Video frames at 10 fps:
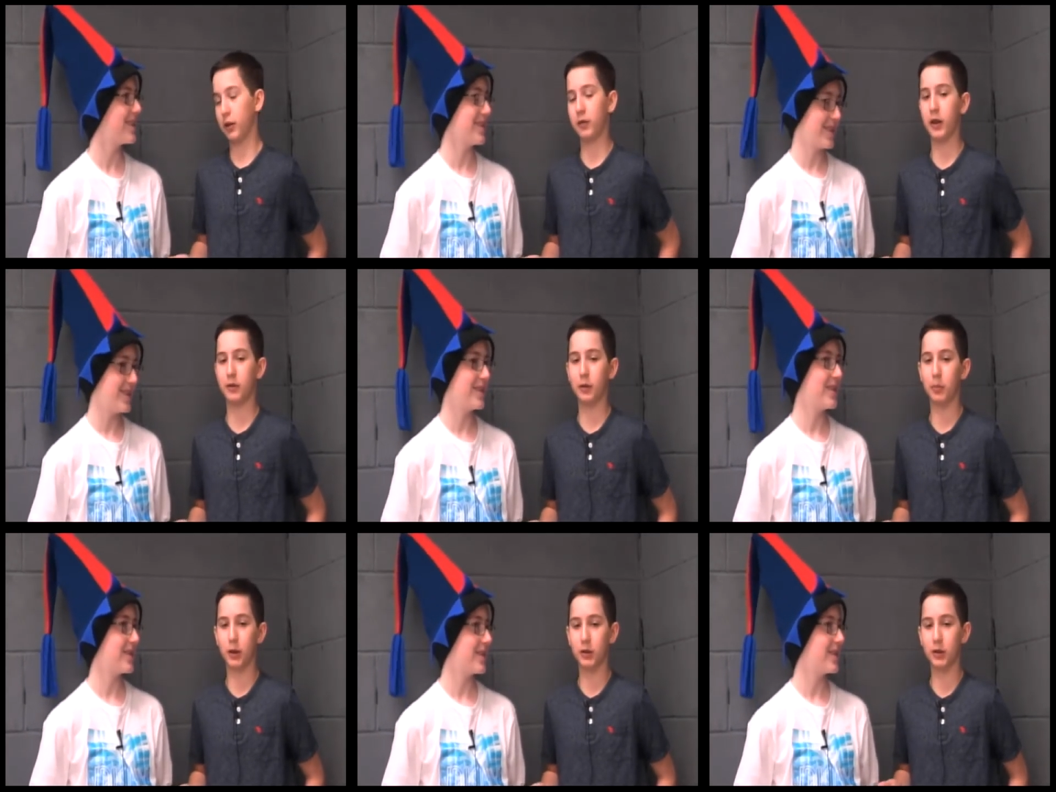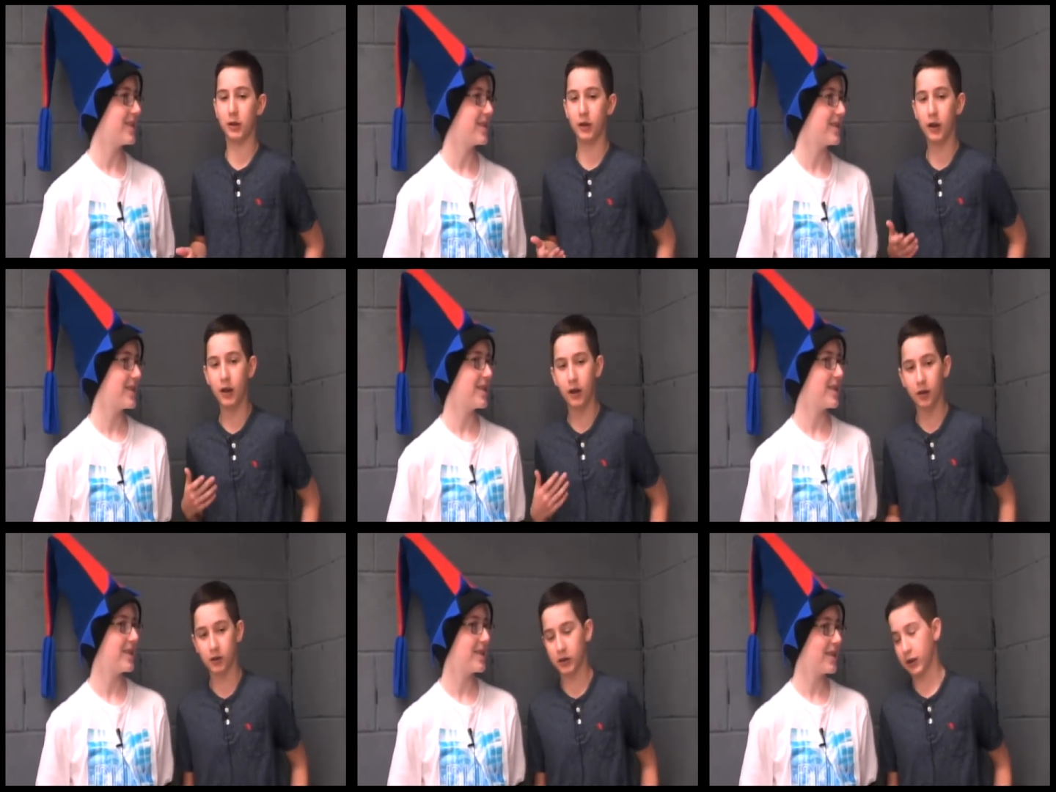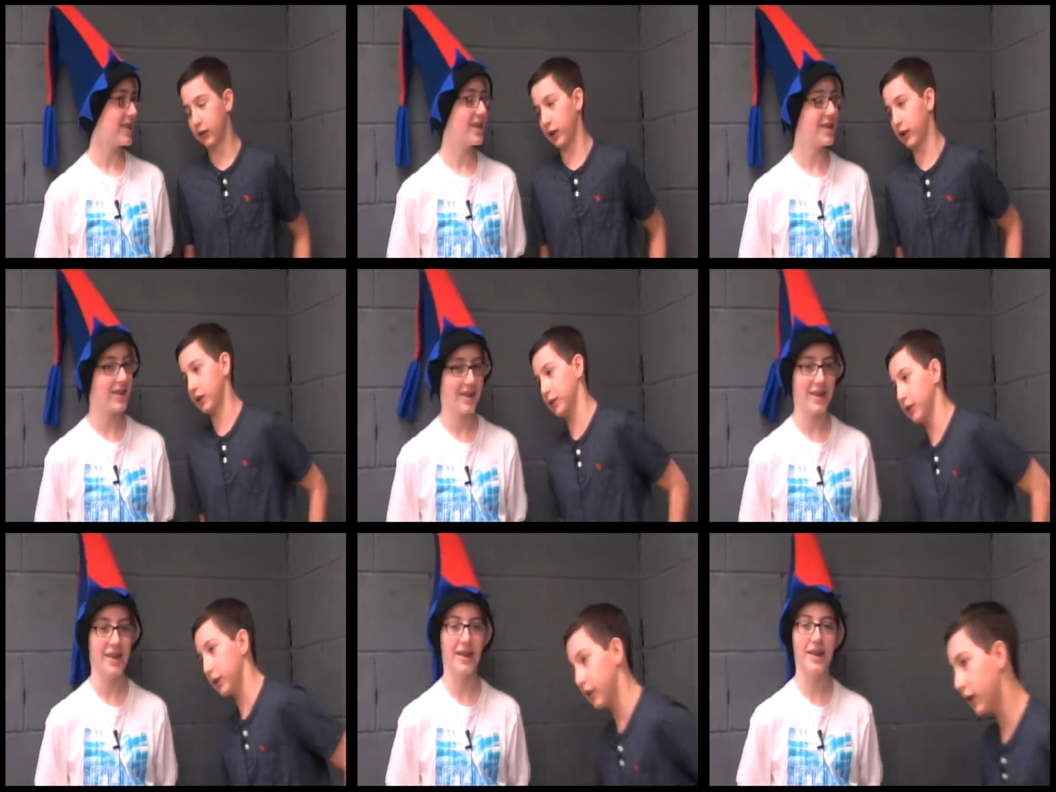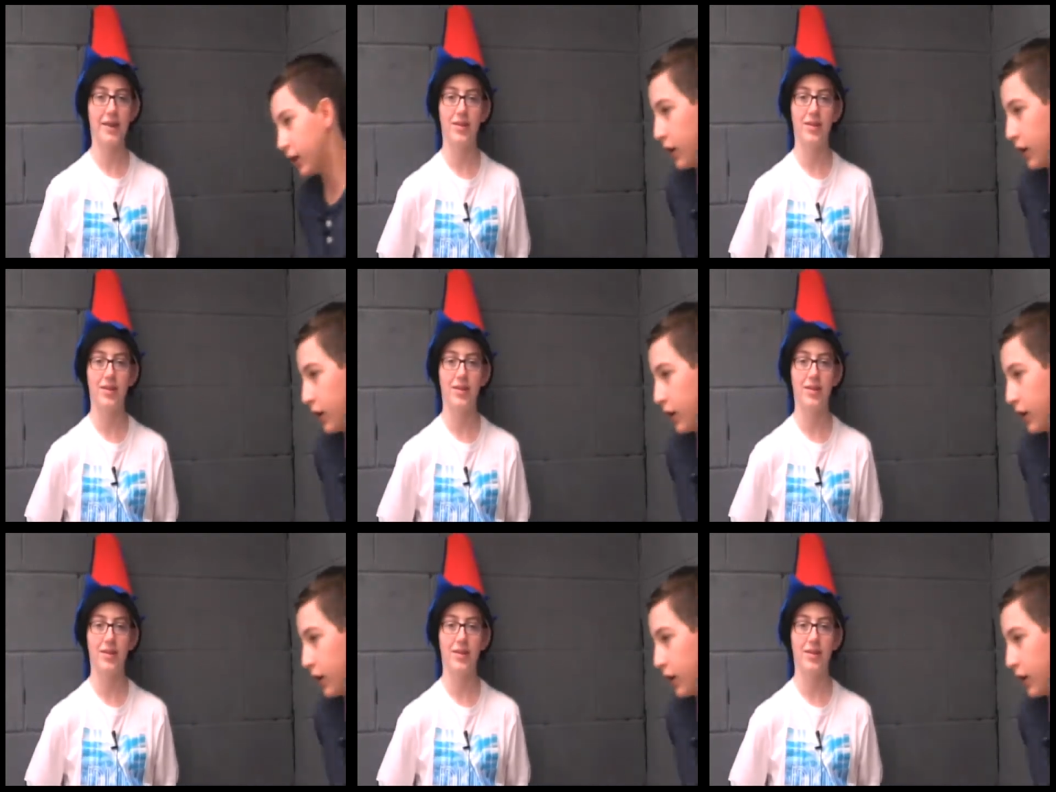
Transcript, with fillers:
Speaker 1: flag football. So let's get right into it, right?